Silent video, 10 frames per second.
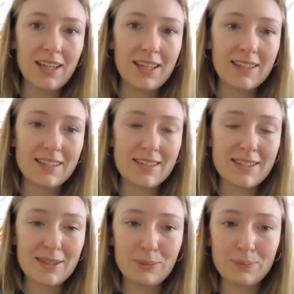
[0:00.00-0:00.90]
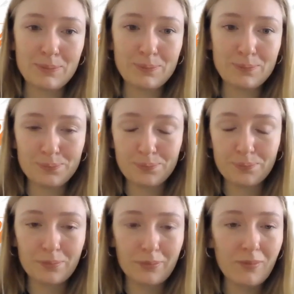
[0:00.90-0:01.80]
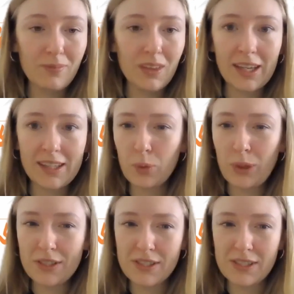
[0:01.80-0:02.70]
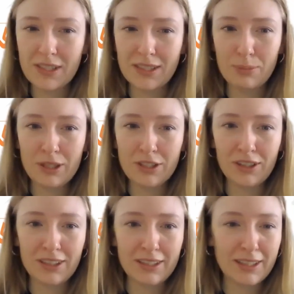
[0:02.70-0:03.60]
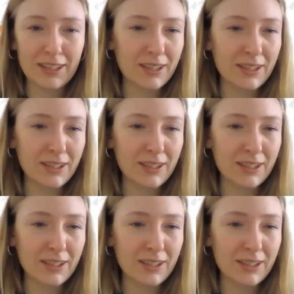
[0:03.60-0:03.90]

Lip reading: And I think what is particularly